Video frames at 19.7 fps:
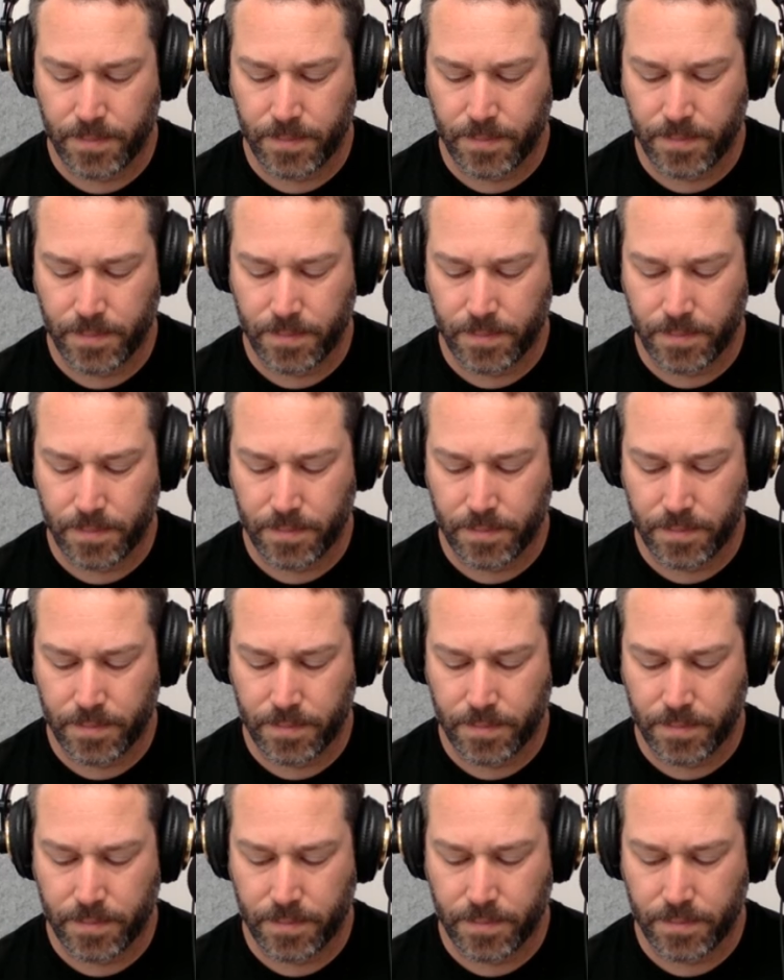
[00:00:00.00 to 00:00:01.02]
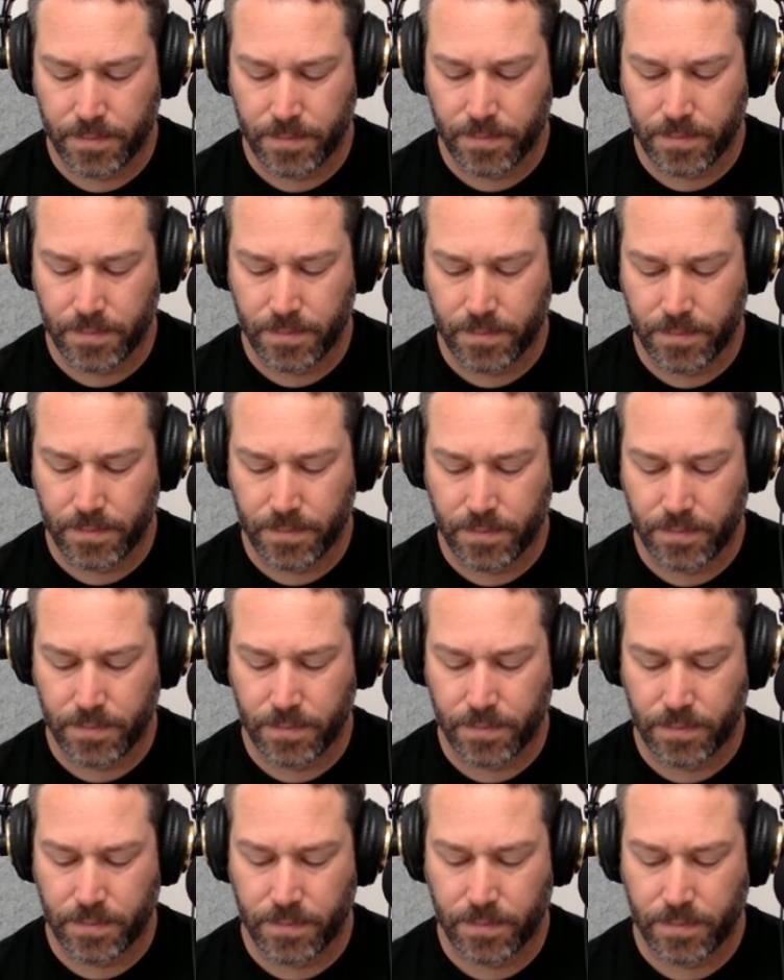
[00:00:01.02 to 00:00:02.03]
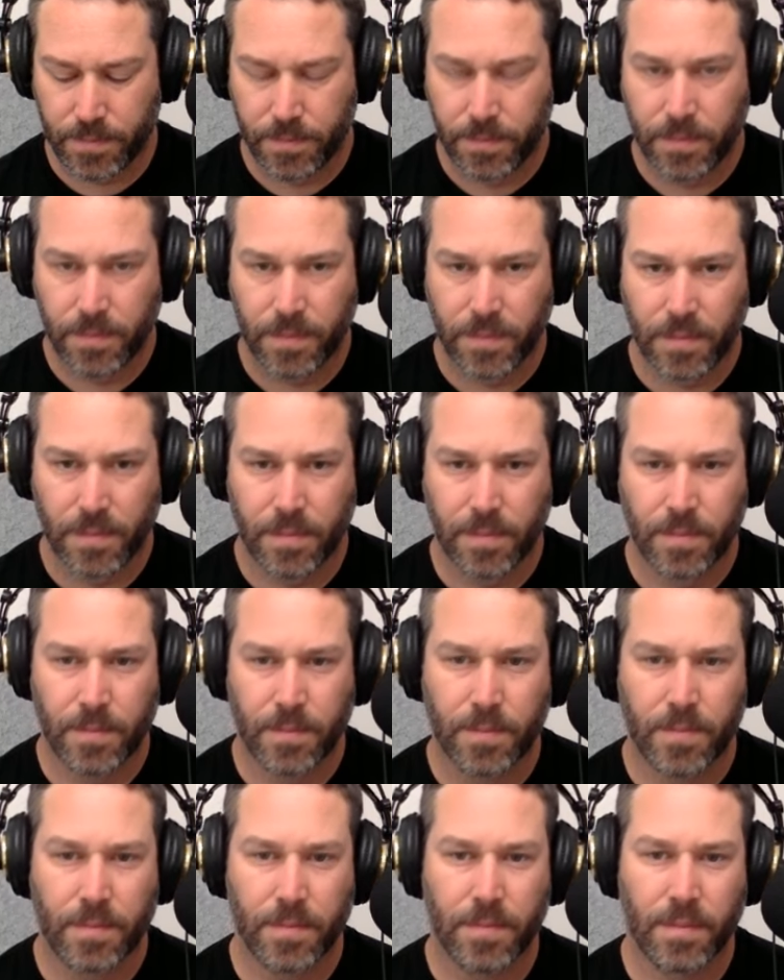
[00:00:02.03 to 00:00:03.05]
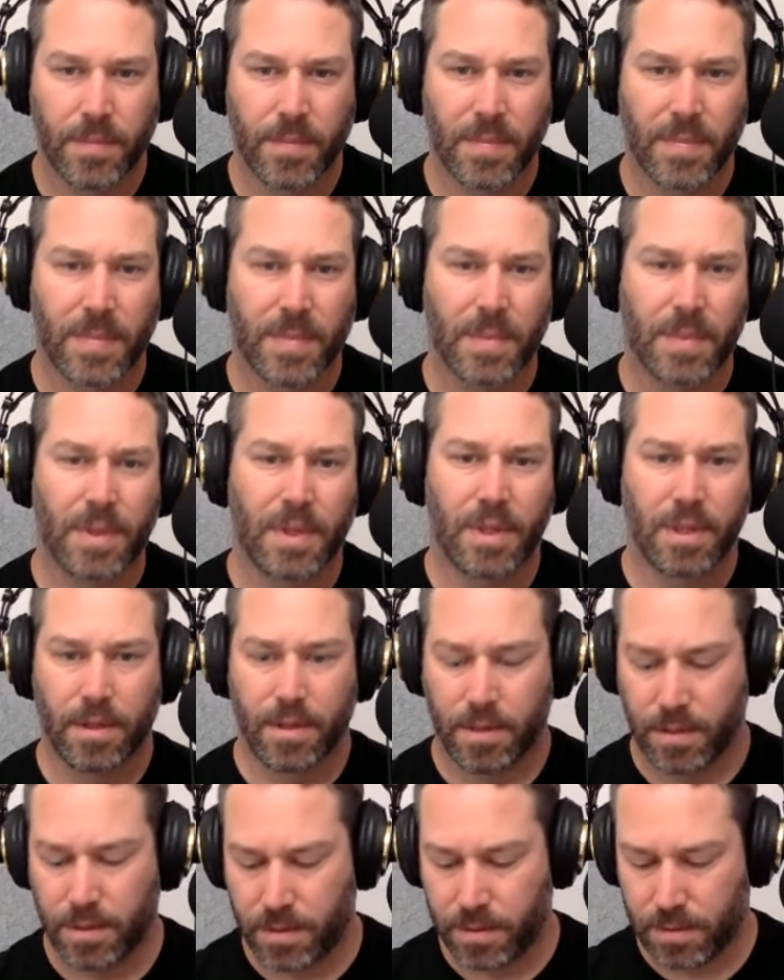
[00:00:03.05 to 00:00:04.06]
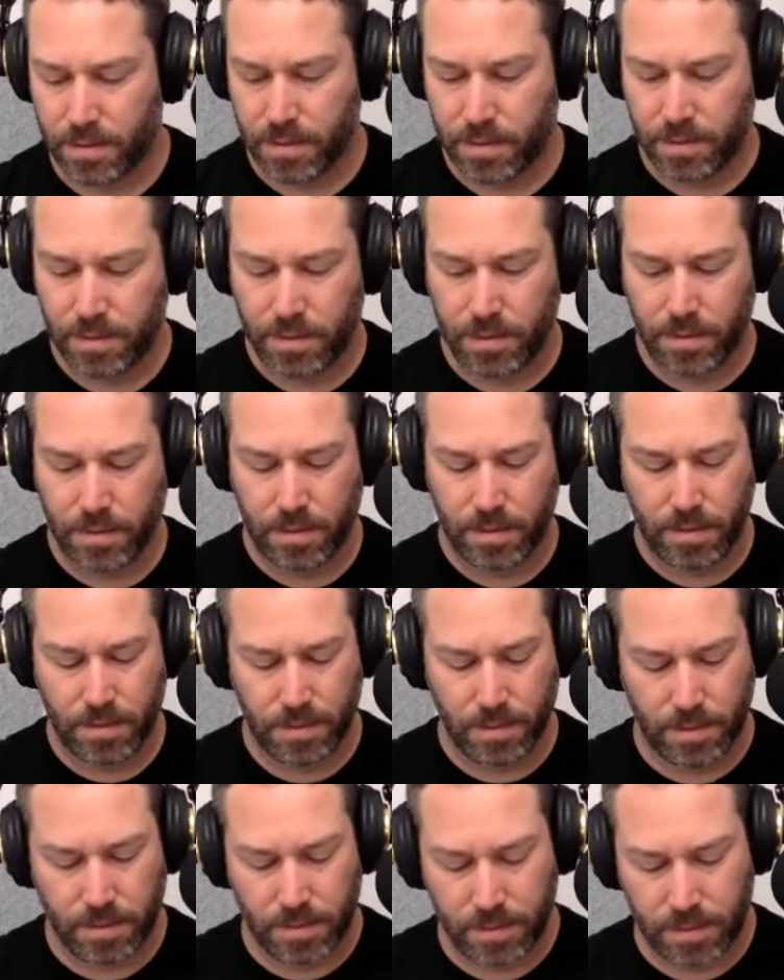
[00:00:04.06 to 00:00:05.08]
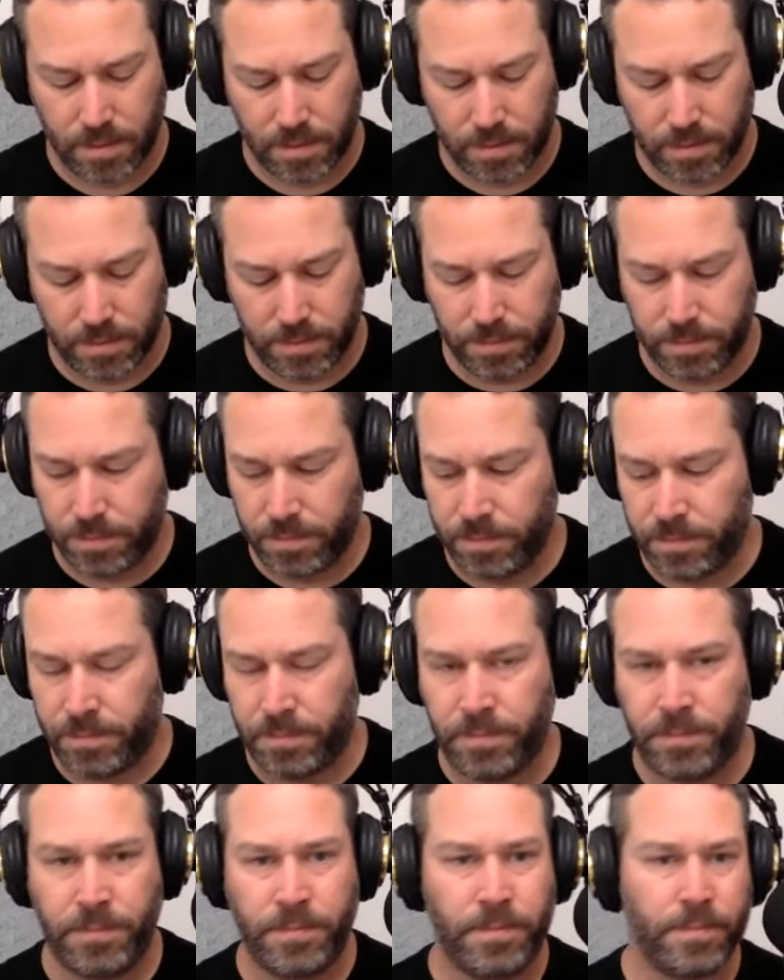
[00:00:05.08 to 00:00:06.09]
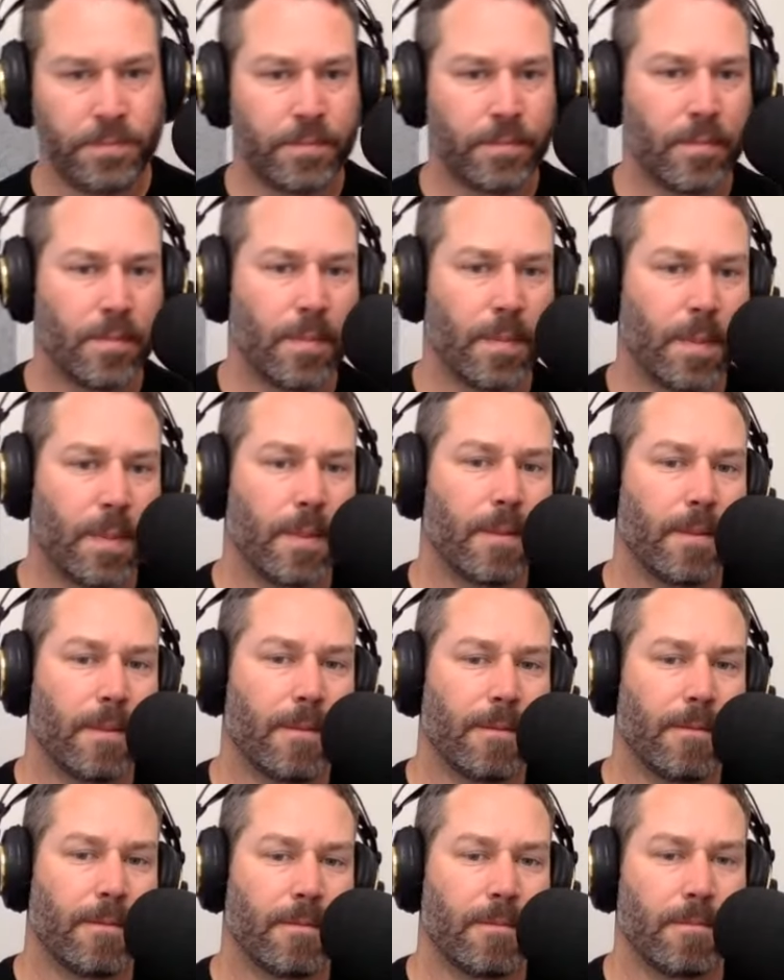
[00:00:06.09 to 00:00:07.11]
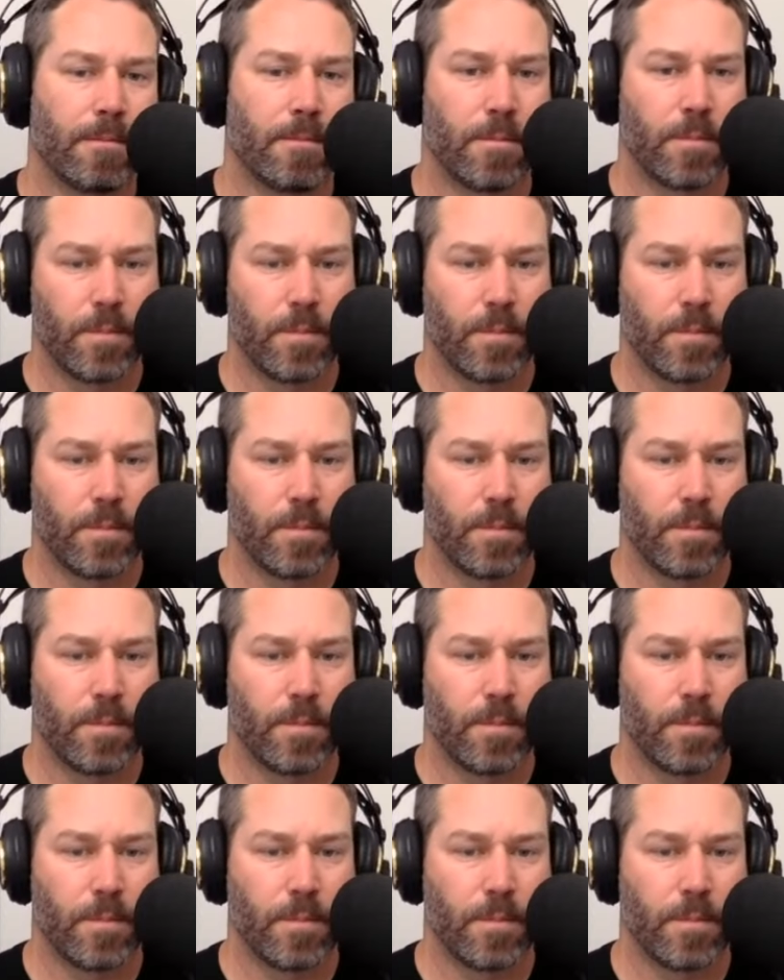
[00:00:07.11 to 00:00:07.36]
(silent)